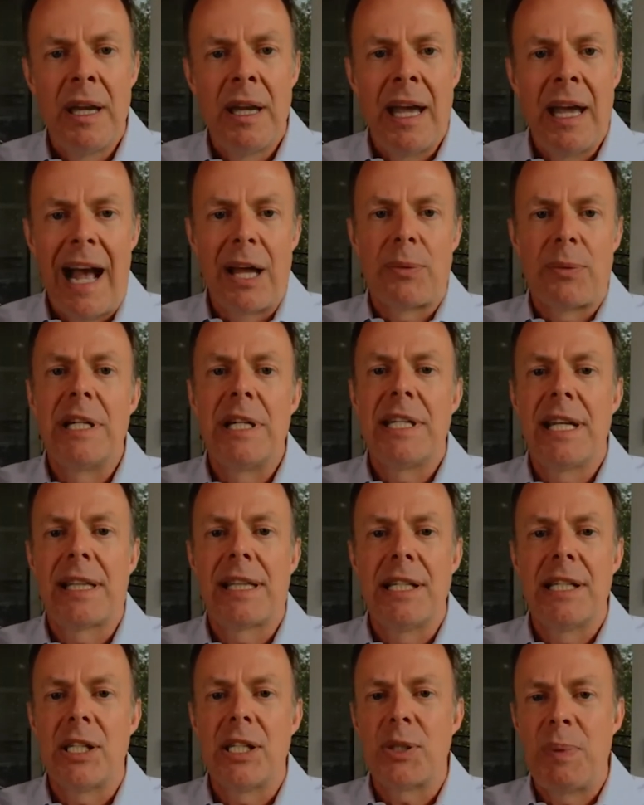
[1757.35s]
how do I take
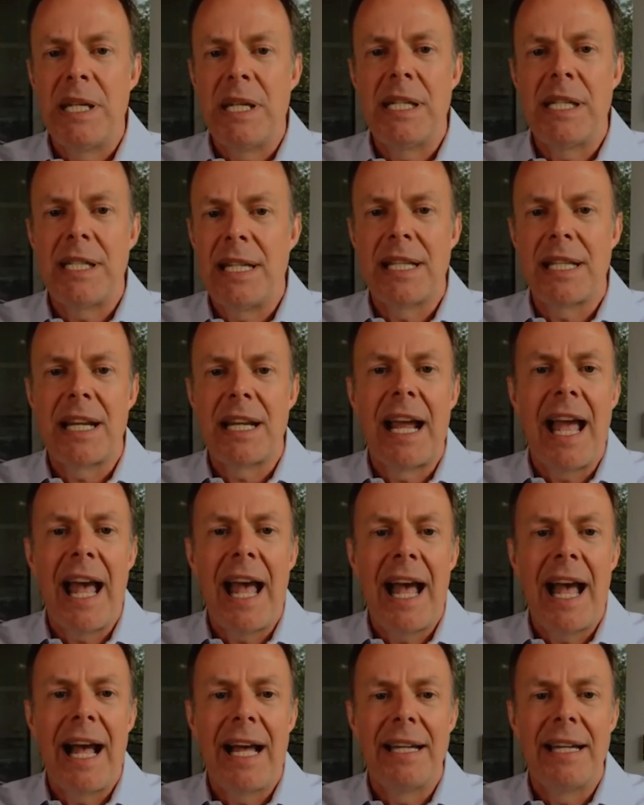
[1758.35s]
this PC that I
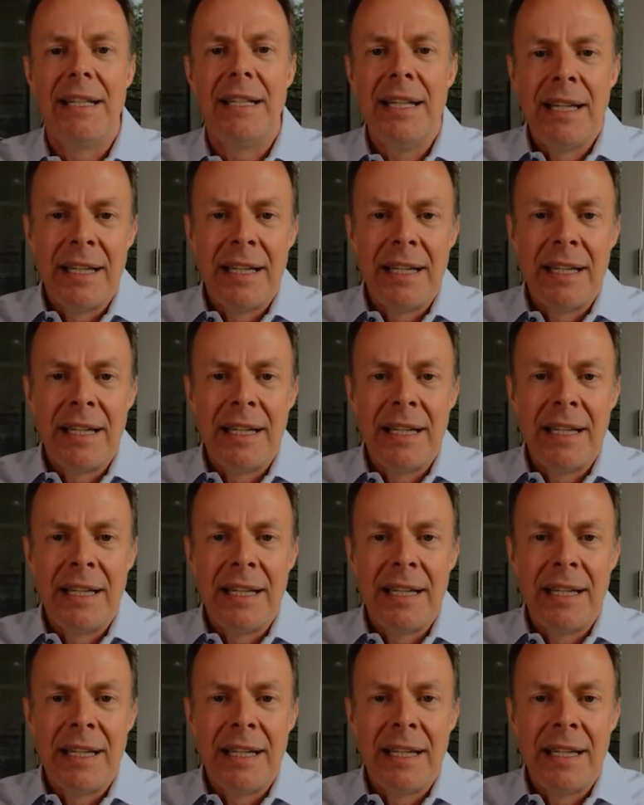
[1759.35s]
had,